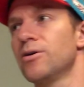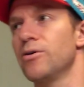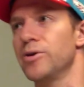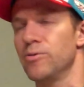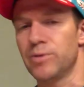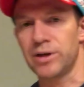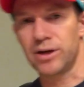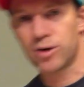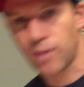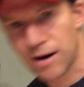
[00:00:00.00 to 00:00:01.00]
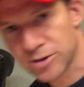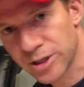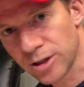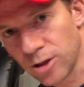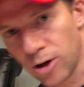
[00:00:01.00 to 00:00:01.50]
or you're really
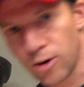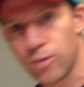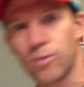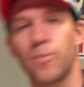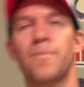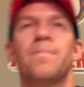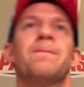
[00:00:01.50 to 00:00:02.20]
crouching low.